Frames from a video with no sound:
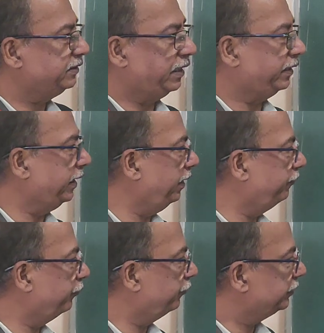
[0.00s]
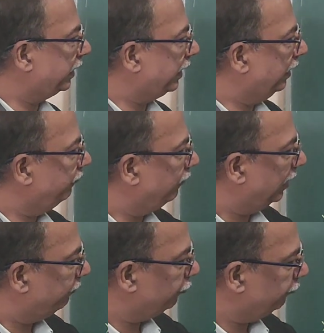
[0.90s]
second
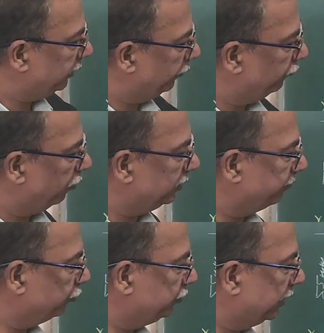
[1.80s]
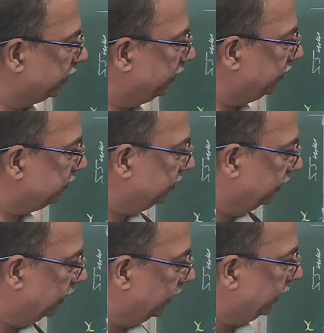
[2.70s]
front view we have drawn the projectors.
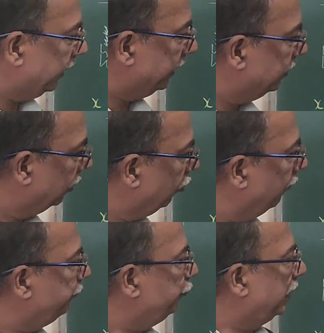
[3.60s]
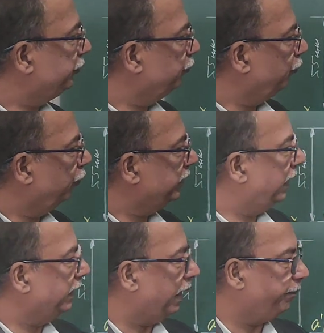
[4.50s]
In the top view, as you know
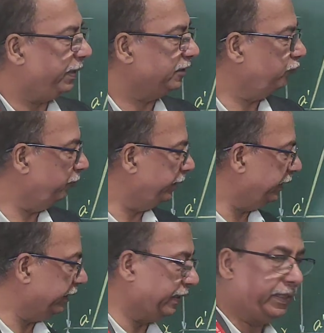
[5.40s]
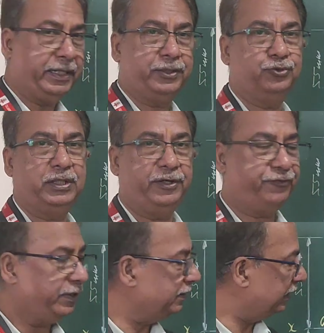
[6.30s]
that apex will be nearer to the
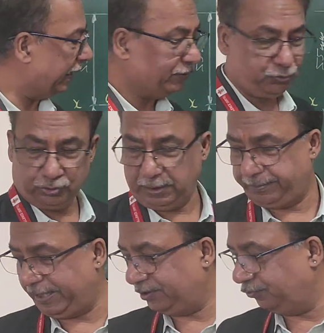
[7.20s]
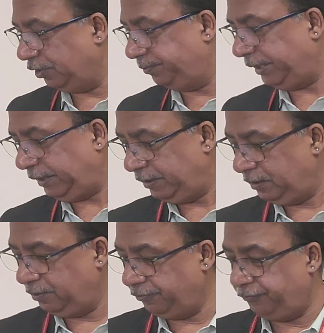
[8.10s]
reference line, so the base will be
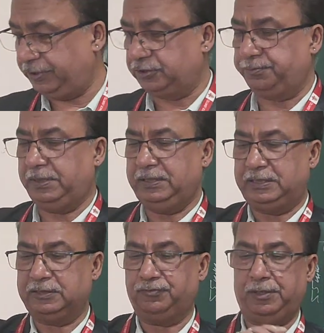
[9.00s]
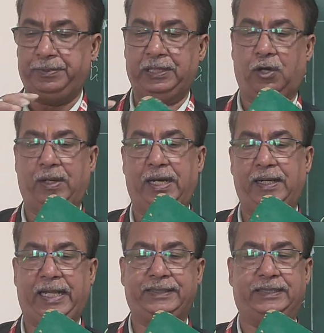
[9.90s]
visible. This will be now held
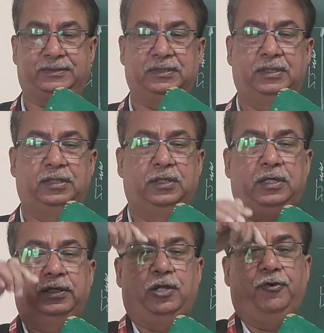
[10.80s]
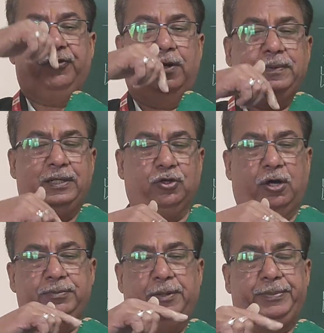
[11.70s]
like this. Now from the
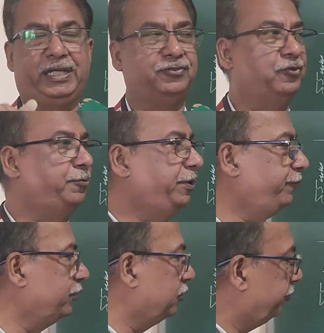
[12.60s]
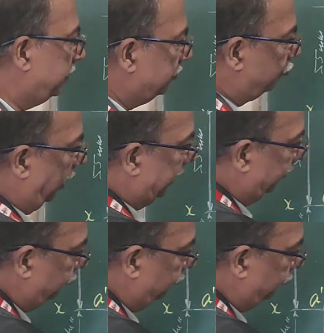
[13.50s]
top the base will be visible, so I have